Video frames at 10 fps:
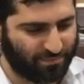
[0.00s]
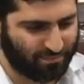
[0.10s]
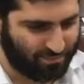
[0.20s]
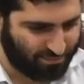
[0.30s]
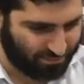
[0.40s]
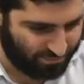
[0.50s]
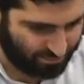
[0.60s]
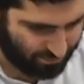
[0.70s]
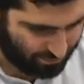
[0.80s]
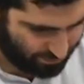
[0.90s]

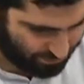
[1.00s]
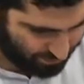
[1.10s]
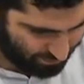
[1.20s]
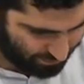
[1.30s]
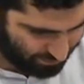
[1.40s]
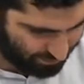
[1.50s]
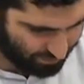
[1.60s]
Nothing is said.